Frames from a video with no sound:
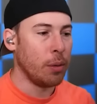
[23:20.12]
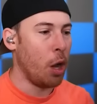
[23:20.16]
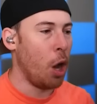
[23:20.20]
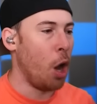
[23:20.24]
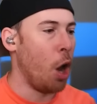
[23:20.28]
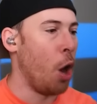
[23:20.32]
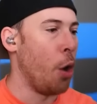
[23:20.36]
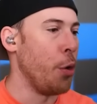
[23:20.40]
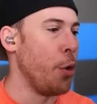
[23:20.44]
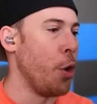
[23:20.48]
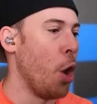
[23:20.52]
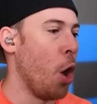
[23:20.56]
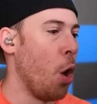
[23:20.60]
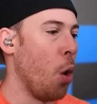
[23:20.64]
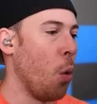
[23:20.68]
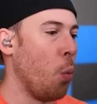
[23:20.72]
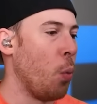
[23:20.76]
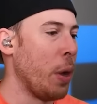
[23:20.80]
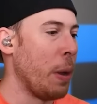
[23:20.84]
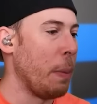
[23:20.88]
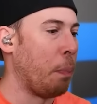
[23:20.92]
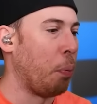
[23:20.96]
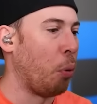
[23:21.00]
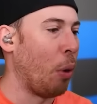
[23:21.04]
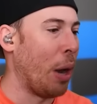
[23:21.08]
Oh no,
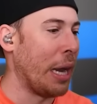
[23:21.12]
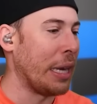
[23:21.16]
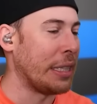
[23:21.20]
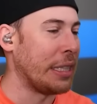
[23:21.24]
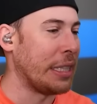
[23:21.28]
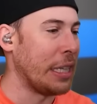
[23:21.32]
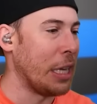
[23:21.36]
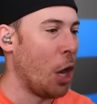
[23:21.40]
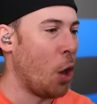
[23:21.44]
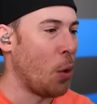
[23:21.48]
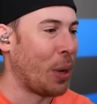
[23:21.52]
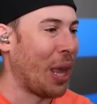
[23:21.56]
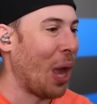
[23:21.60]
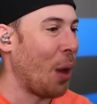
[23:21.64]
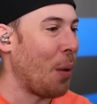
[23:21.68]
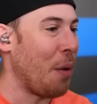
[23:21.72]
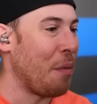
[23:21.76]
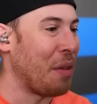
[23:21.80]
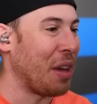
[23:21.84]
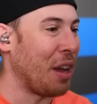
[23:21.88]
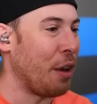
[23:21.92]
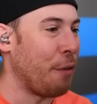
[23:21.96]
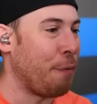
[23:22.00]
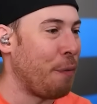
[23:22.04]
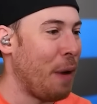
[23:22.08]
we pressed it. Okay, we've
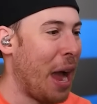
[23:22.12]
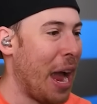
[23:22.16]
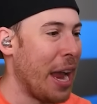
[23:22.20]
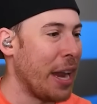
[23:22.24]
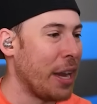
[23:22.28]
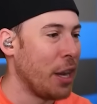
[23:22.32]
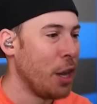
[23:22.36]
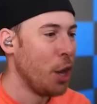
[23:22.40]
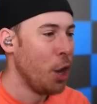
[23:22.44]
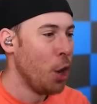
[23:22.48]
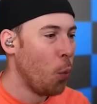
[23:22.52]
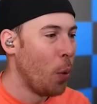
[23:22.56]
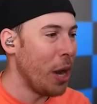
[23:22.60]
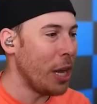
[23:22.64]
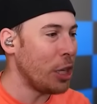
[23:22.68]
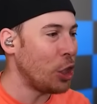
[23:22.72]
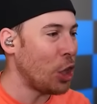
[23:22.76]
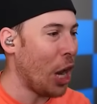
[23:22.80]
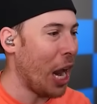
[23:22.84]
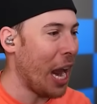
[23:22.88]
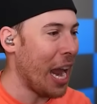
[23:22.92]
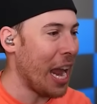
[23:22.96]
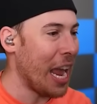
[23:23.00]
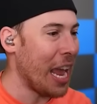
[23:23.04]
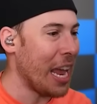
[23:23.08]
got to find which
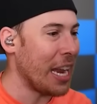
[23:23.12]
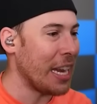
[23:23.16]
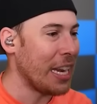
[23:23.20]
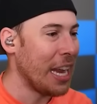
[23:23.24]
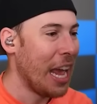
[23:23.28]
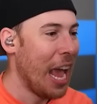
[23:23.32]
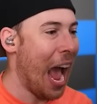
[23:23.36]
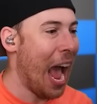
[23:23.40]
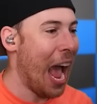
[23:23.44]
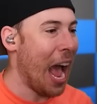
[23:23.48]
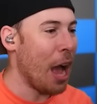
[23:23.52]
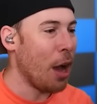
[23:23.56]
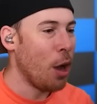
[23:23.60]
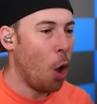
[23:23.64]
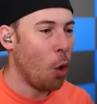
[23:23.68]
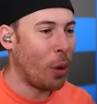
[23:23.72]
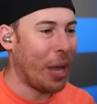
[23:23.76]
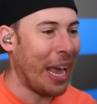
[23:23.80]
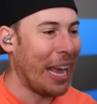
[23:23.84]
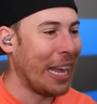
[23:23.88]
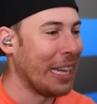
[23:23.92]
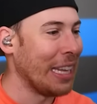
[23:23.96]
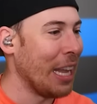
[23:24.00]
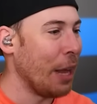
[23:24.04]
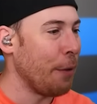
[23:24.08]
hand.
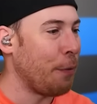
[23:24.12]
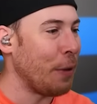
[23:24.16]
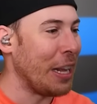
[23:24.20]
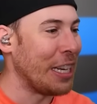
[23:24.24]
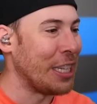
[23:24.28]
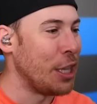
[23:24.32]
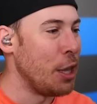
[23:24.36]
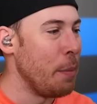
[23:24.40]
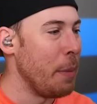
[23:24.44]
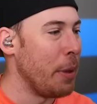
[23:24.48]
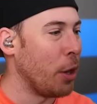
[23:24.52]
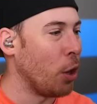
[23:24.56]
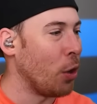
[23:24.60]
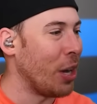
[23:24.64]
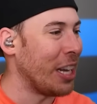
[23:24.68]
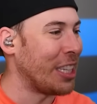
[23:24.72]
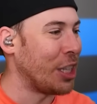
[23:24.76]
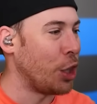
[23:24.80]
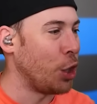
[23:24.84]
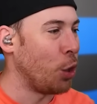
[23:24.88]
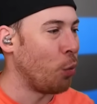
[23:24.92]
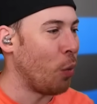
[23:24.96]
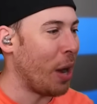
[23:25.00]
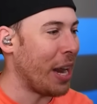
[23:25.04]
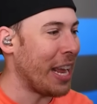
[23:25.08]
okay, left. It's in the middle. It's
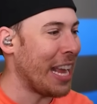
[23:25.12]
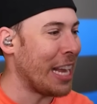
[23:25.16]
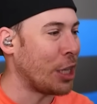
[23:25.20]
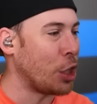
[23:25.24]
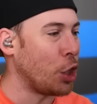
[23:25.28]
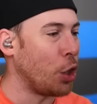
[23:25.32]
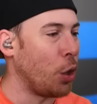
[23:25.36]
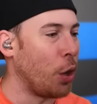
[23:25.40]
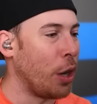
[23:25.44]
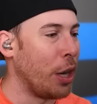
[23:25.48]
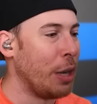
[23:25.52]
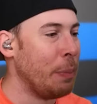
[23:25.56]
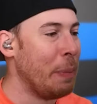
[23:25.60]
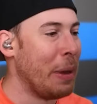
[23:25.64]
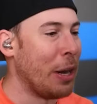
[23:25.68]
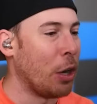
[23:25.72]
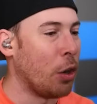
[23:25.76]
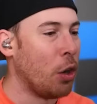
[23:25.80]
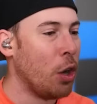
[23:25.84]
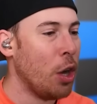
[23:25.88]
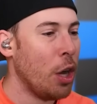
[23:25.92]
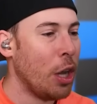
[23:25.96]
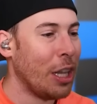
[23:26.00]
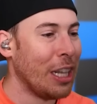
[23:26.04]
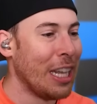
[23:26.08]
in the right. It's in the
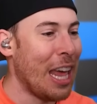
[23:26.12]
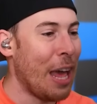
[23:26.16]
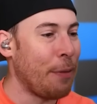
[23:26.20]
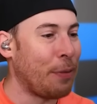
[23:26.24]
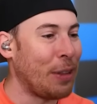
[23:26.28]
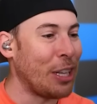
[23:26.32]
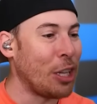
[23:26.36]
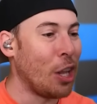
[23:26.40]
middle. Left.